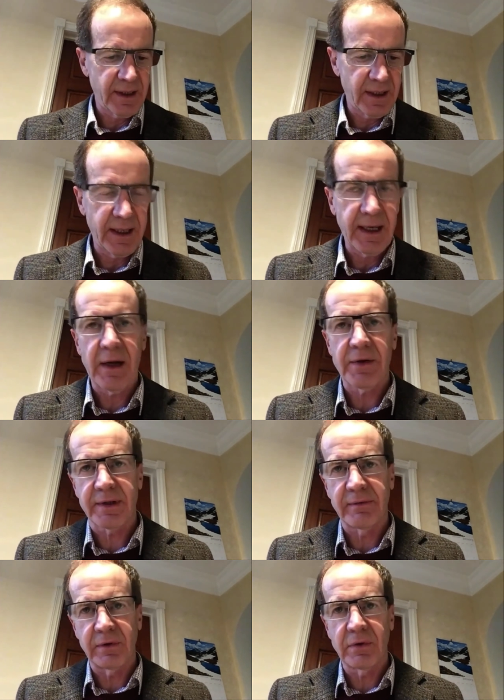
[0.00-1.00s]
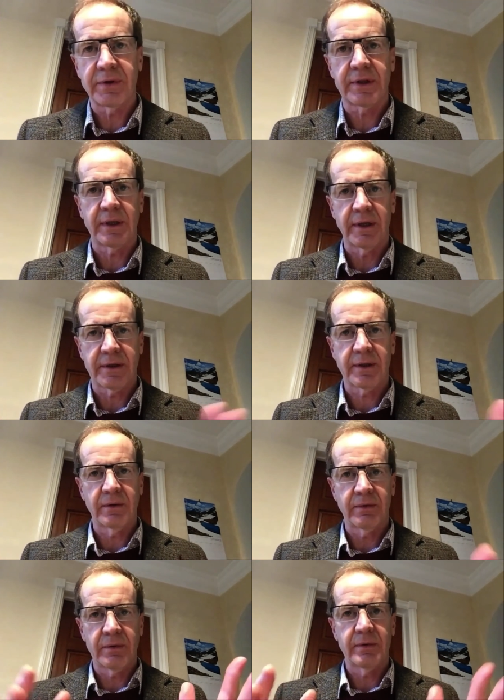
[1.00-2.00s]
a House of Lords case, so
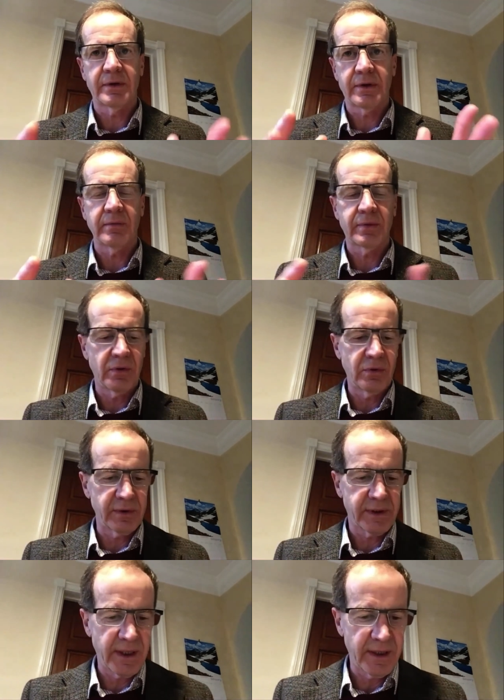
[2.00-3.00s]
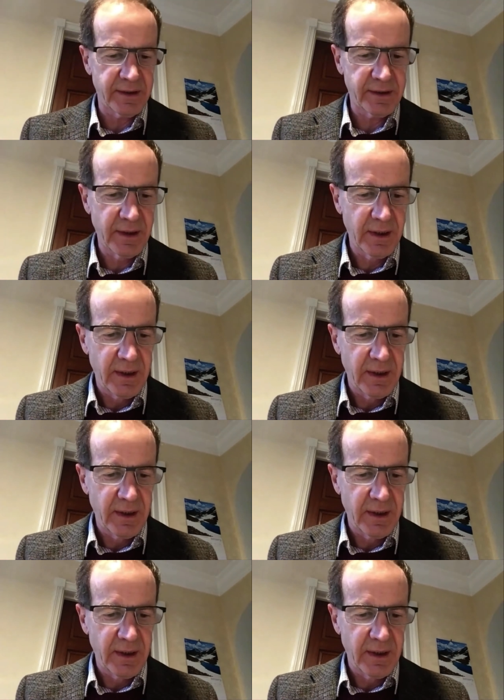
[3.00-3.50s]
a top court case